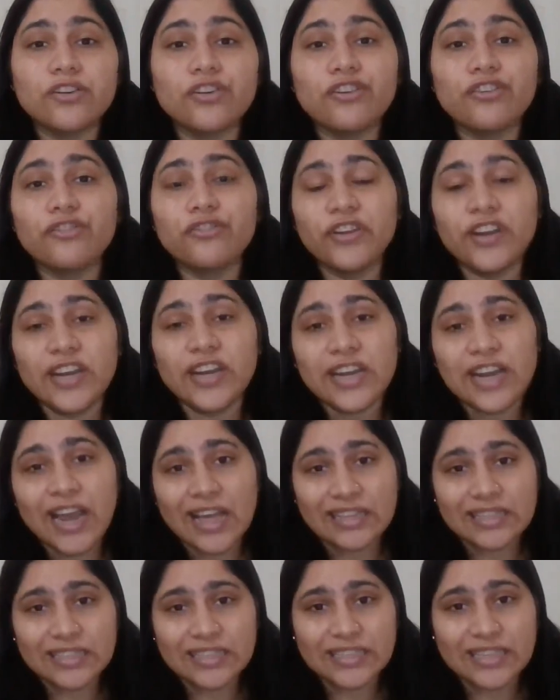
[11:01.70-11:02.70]
your
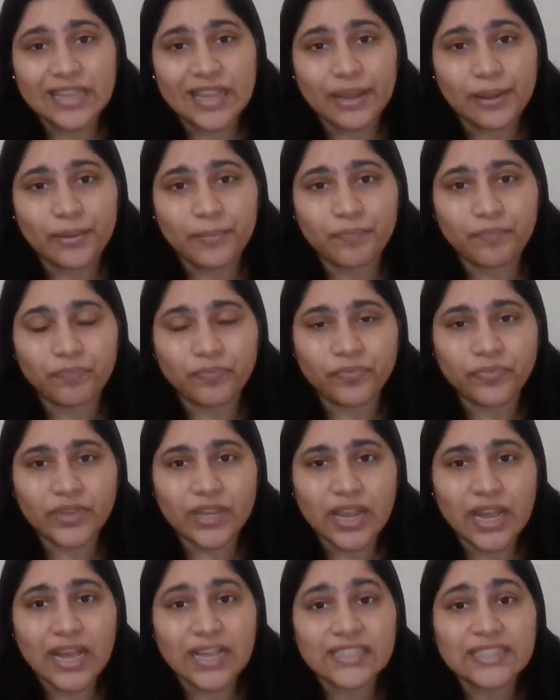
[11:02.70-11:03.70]
freelancing
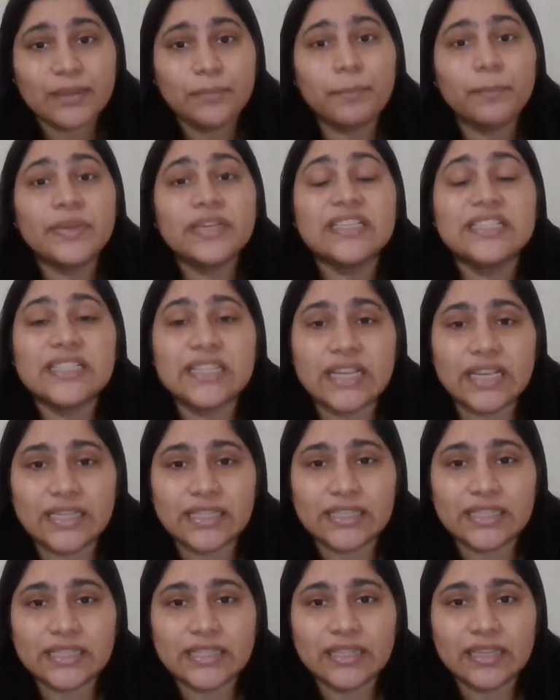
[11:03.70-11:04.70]
as a
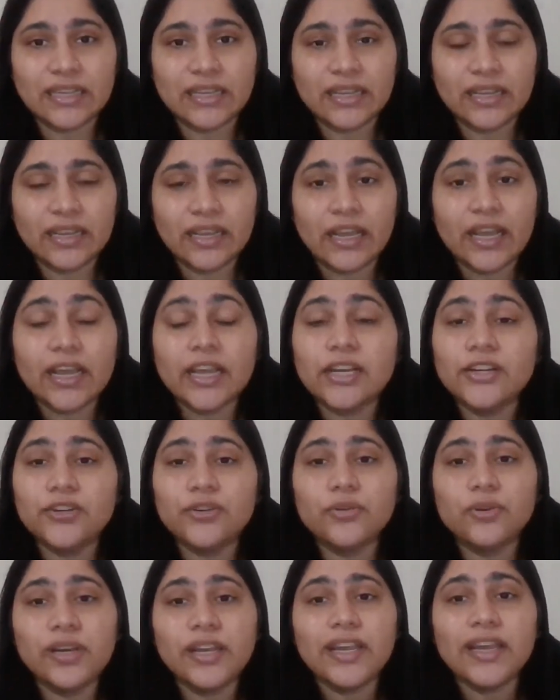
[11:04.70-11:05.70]
business, it
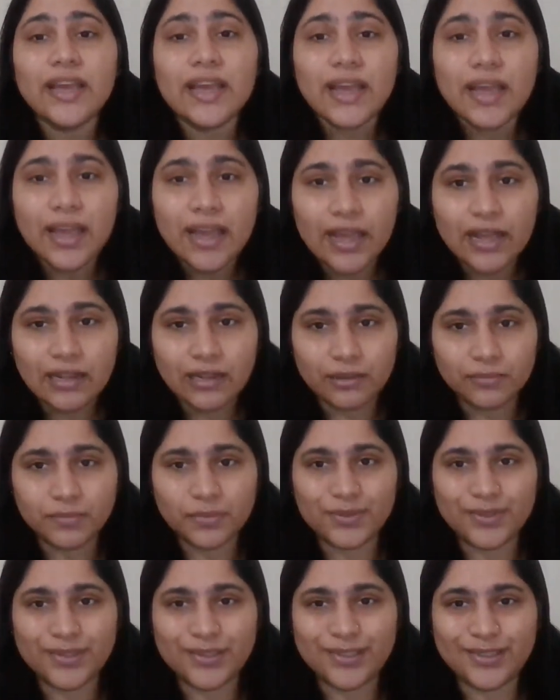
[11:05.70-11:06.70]
truly
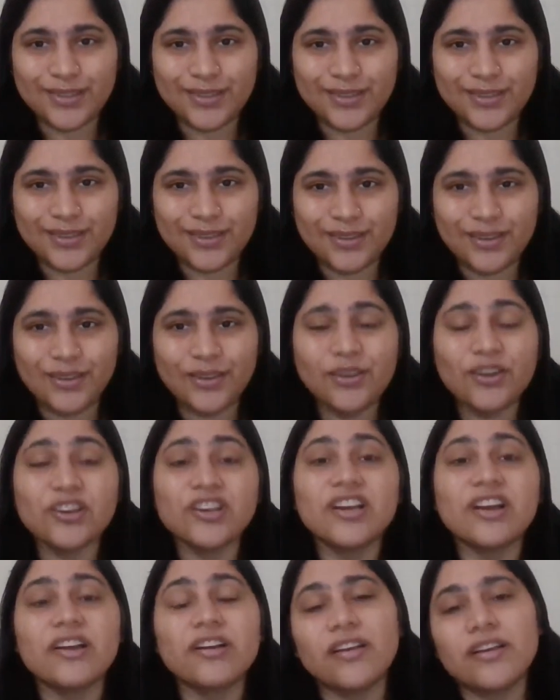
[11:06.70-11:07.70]
helps your
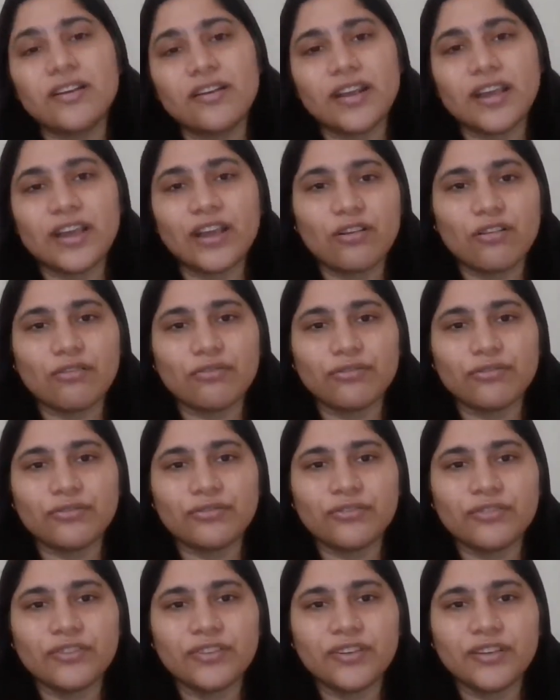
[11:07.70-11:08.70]
career take off,
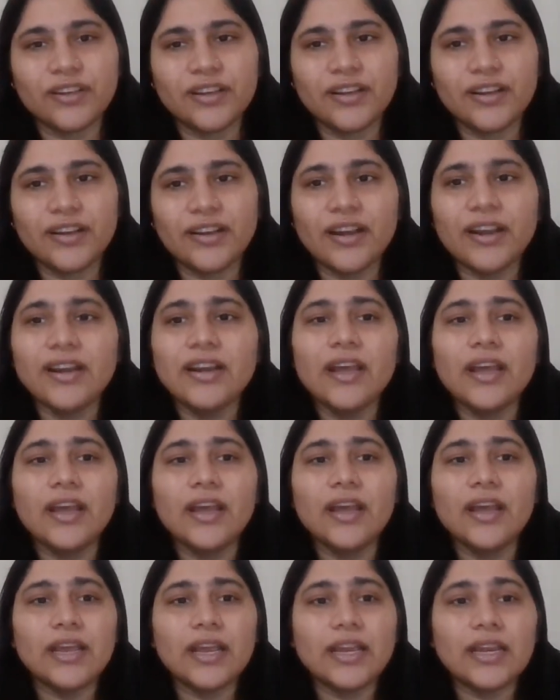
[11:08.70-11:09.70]
right?
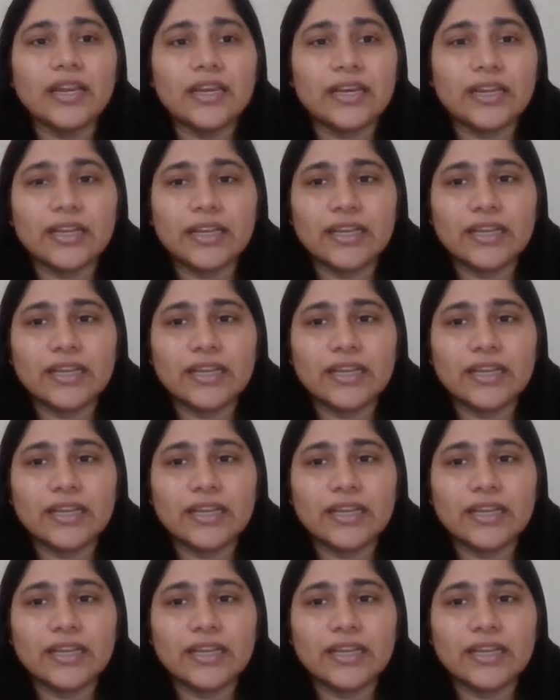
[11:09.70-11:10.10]
It